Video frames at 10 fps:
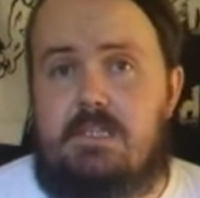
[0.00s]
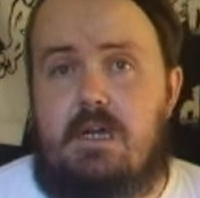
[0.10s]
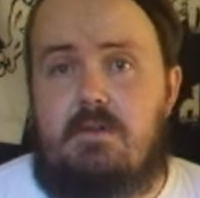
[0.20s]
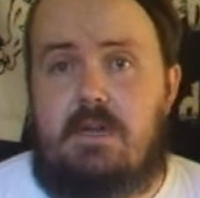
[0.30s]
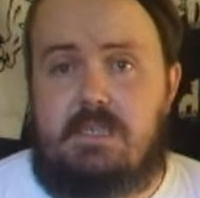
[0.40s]

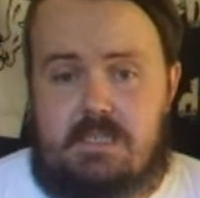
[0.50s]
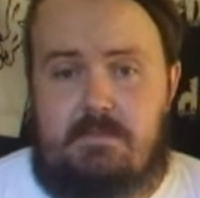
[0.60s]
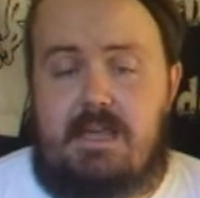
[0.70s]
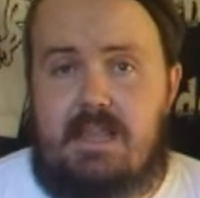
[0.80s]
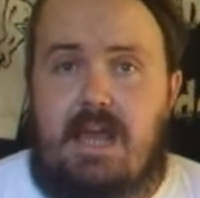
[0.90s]
so it's
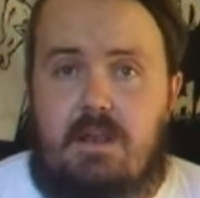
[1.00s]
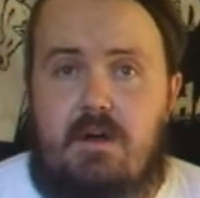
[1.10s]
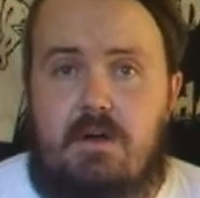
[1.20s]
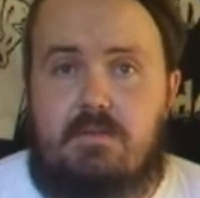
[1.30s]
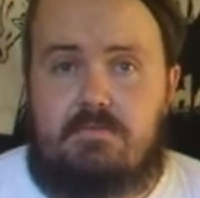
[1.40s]
been that
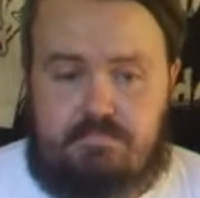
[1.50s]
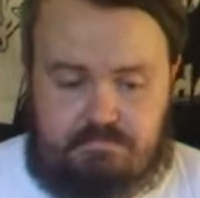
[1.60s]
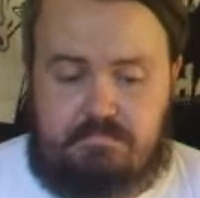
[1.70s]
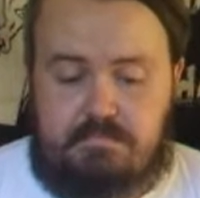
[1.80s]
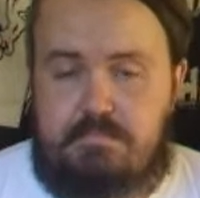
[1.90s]
long
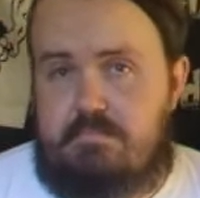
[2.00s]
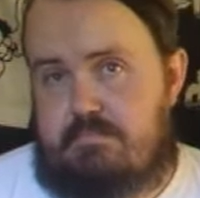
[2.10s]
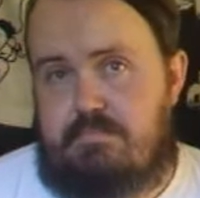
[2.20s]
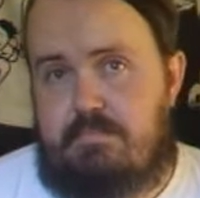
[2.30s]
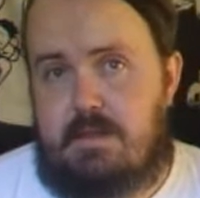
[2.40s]

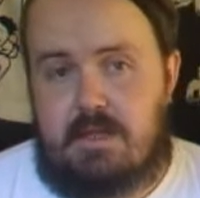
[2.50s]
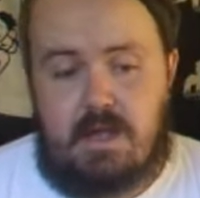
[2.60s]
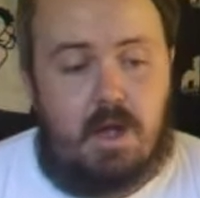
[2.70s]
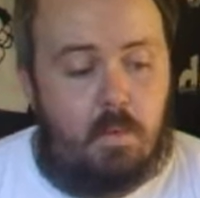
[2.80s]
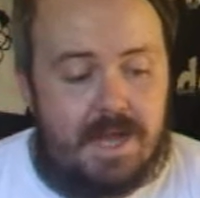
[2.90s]

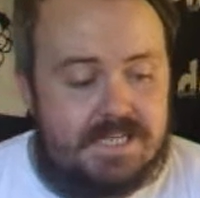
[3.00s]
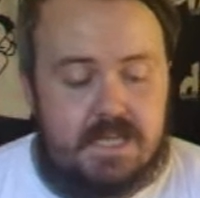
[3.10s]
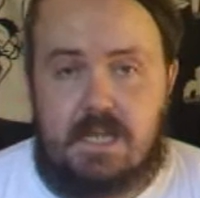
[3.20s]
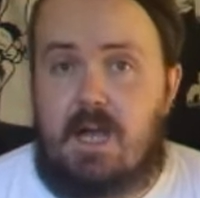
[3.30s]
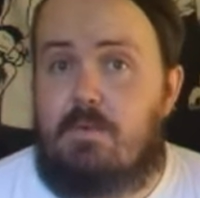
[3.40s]

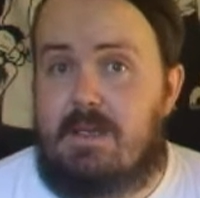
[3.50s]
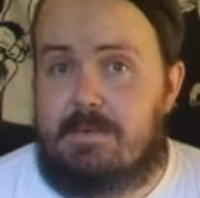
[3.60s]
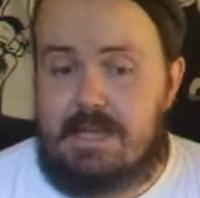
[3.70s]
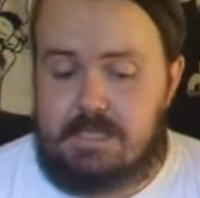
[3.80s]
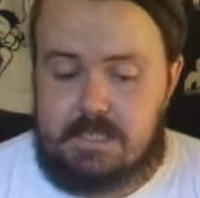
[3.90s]
awaiting a
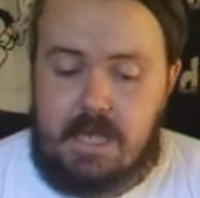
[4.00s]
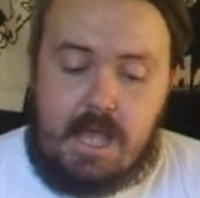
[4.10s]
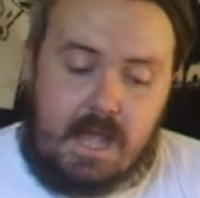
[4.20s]
re-release.